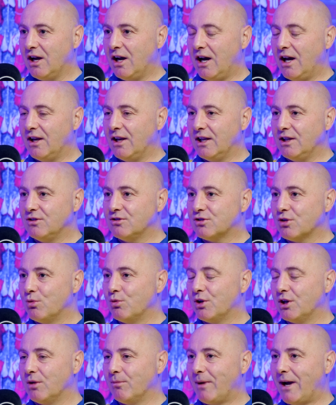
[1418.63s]
and he's
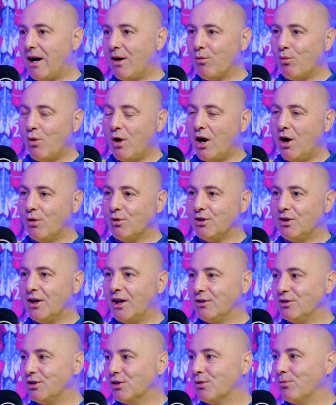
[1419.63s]
talking about well, you
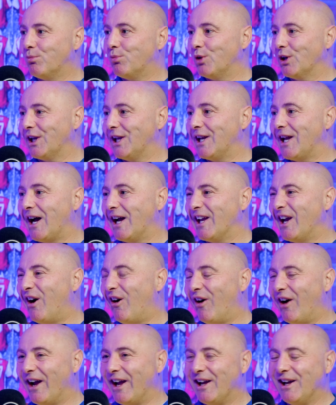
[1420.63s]
know, you can bring in
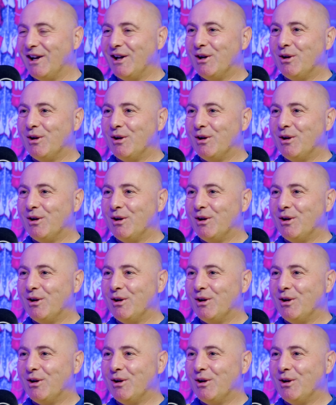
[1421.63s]
AI,